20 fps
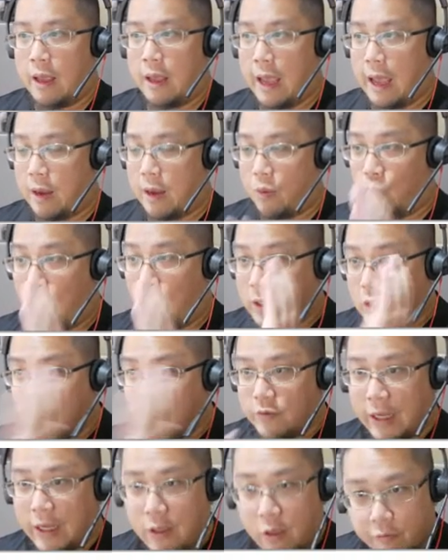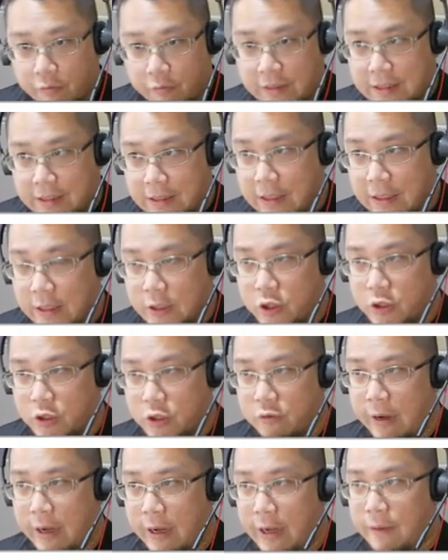and once you've done your research,
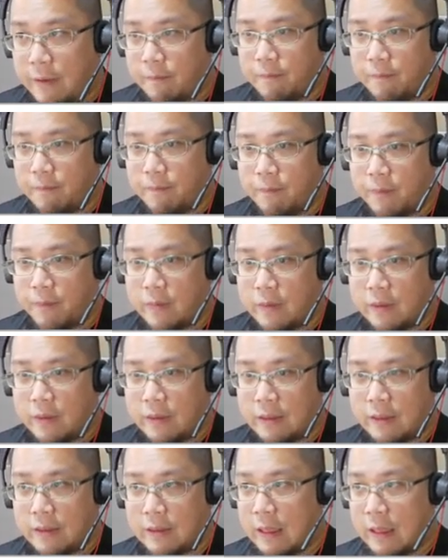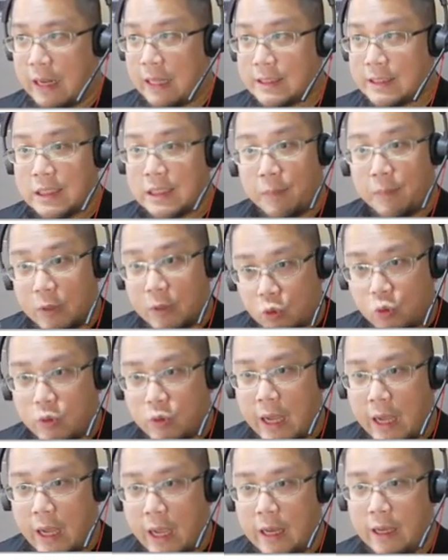right? The lesson number 2
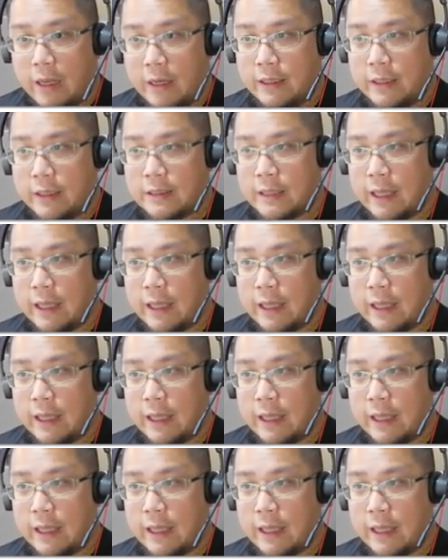that I learned is